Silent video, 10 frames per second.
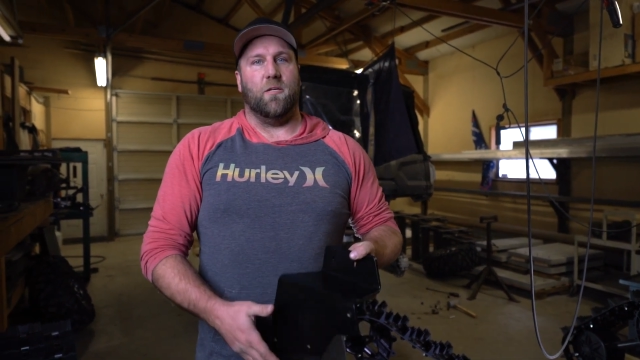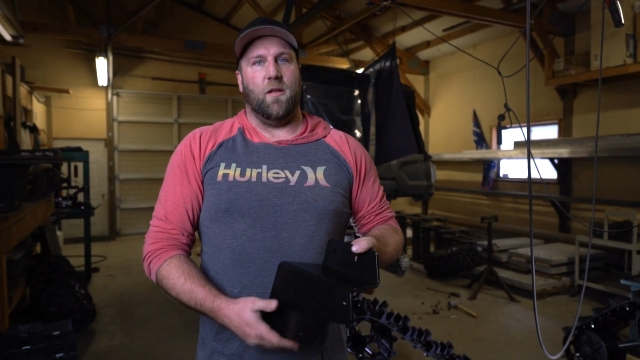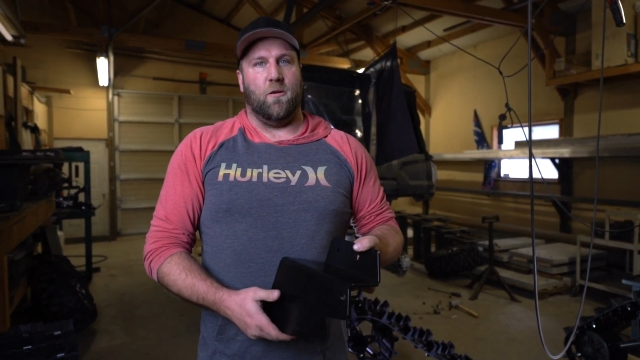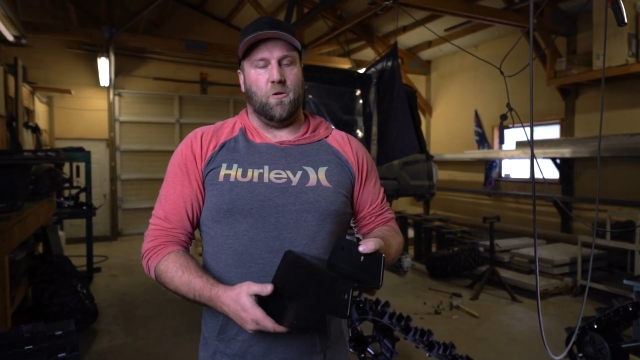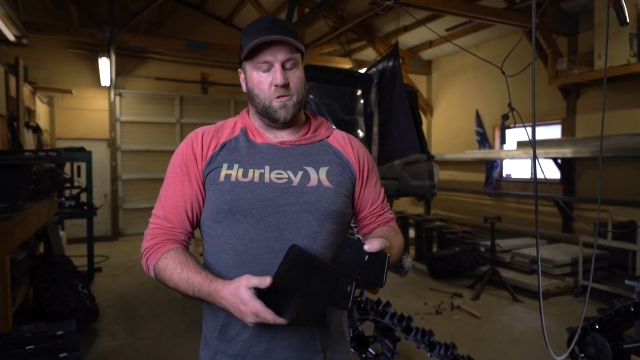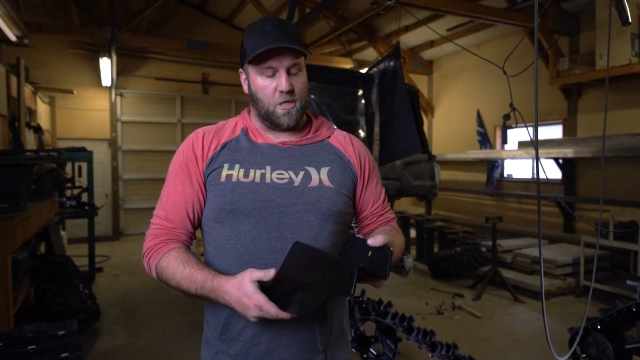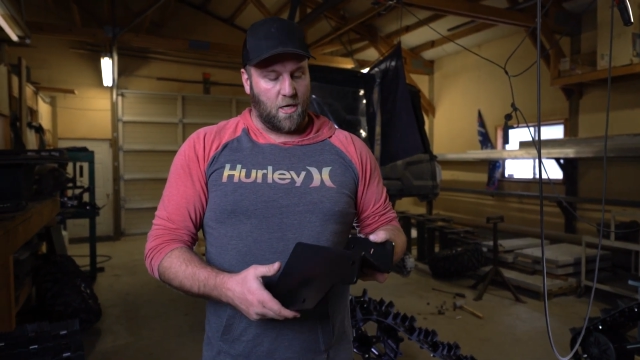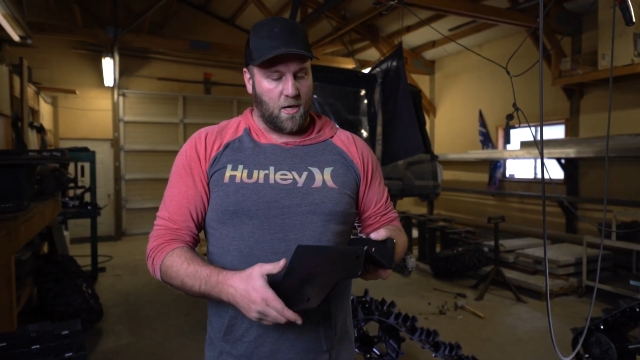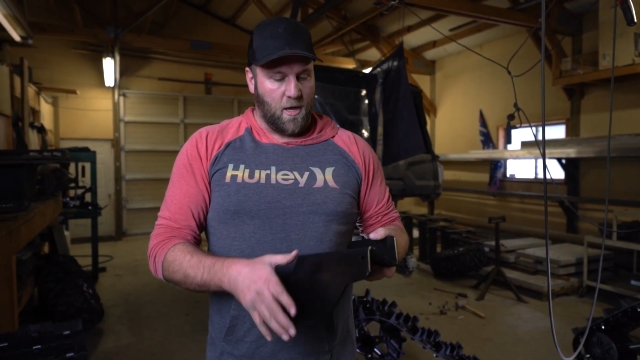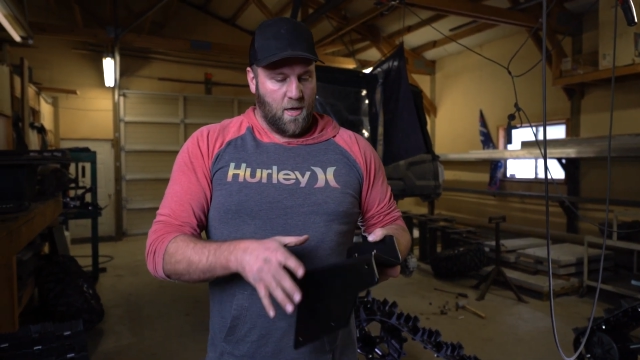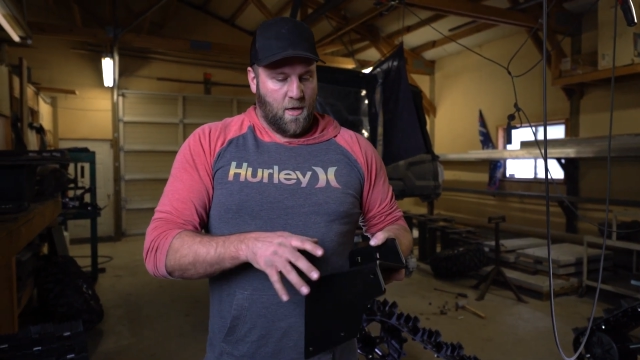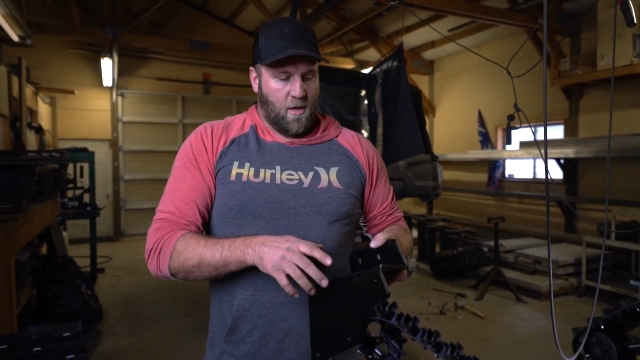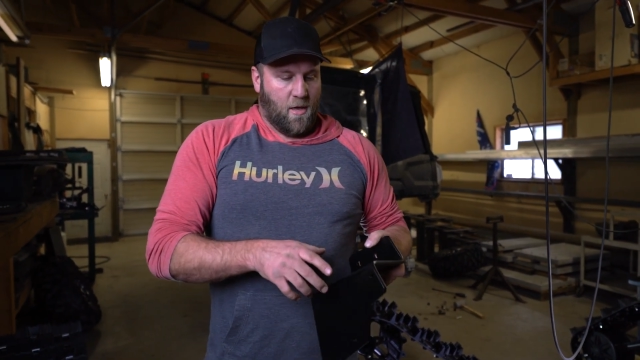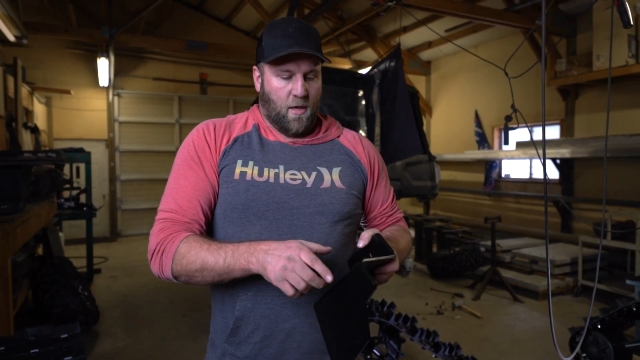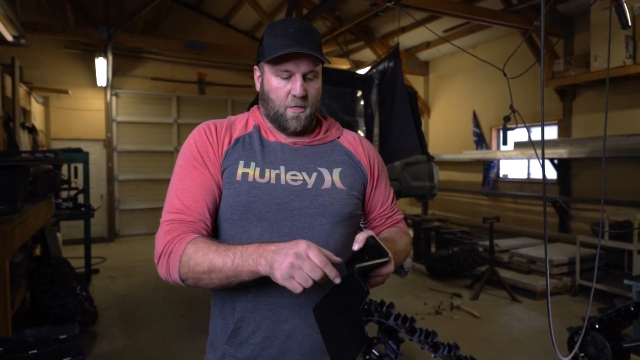and energy,
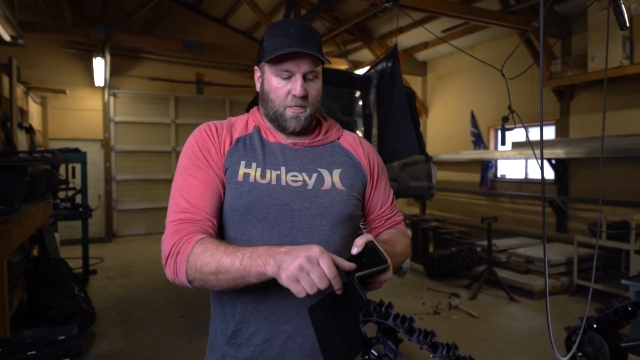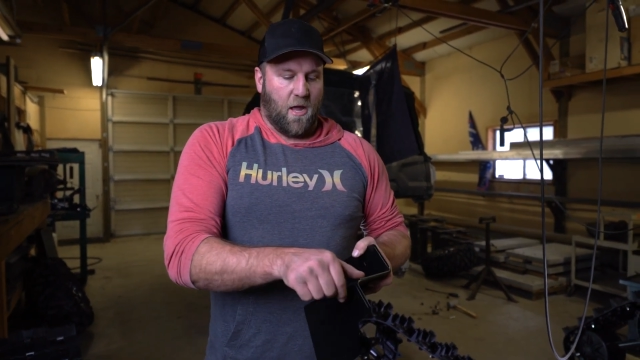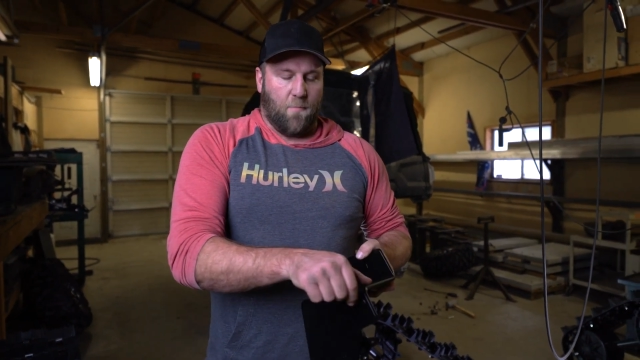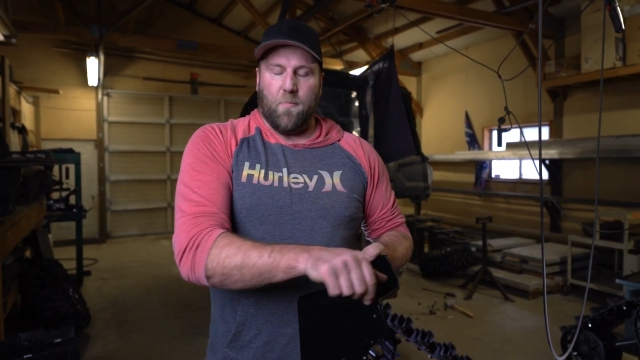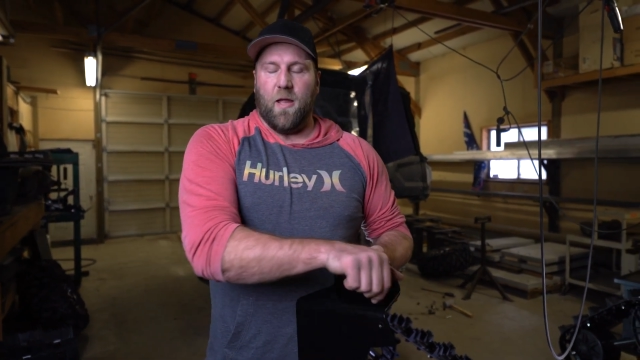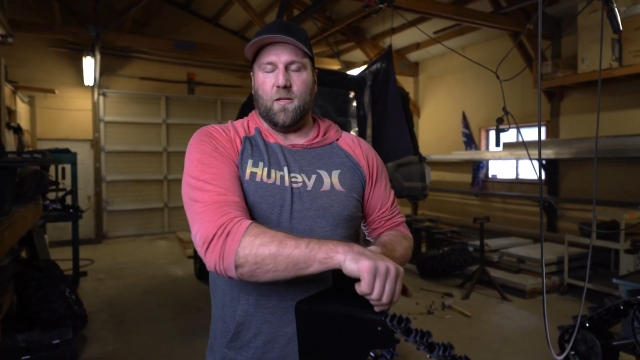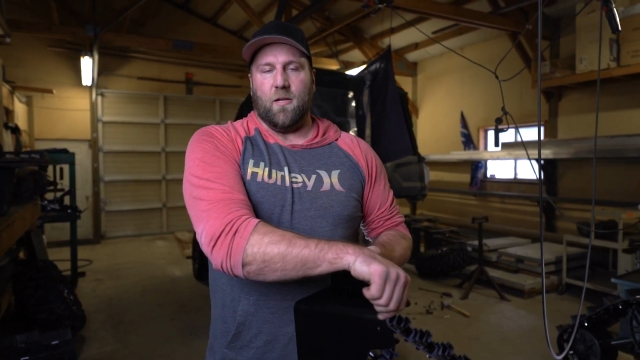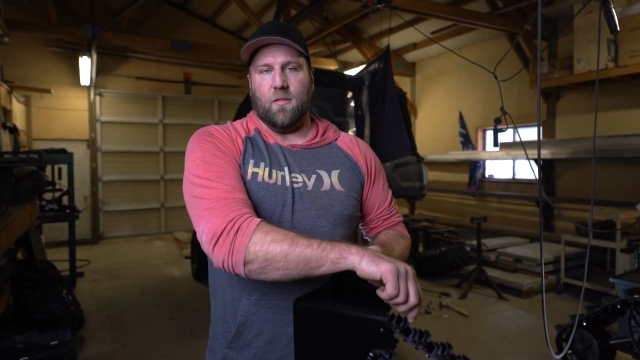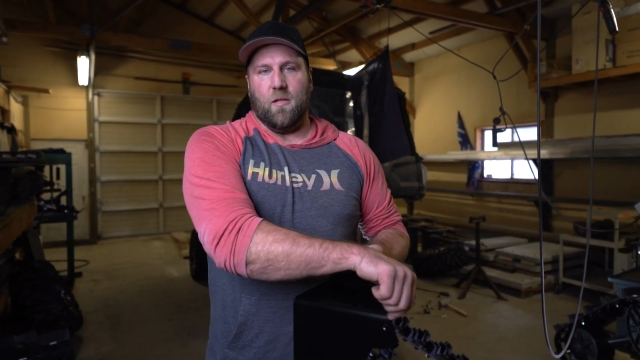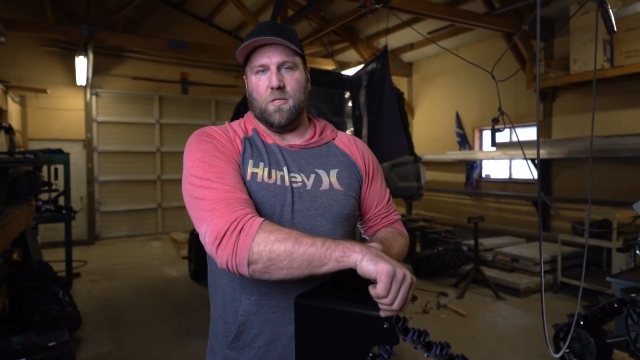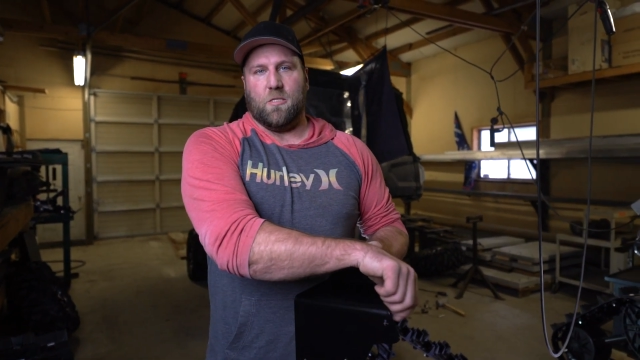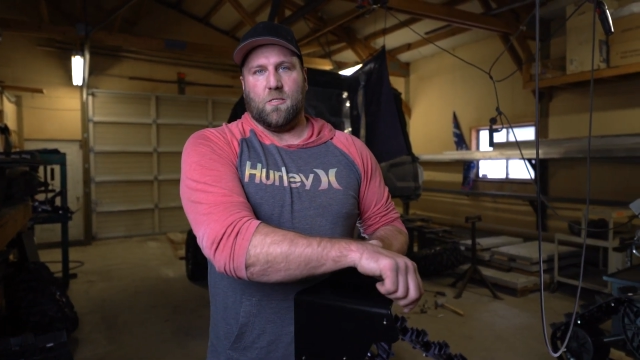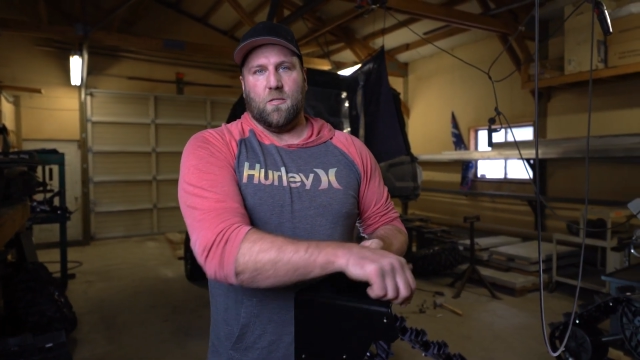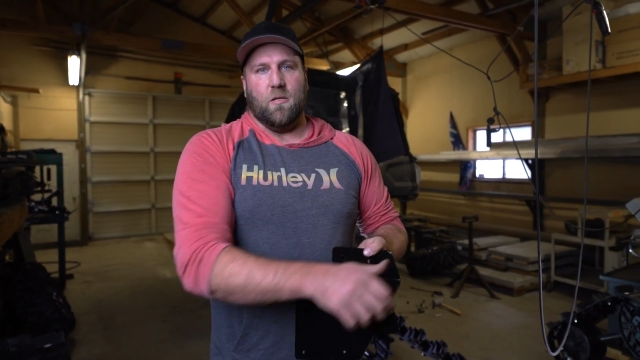it's not bending this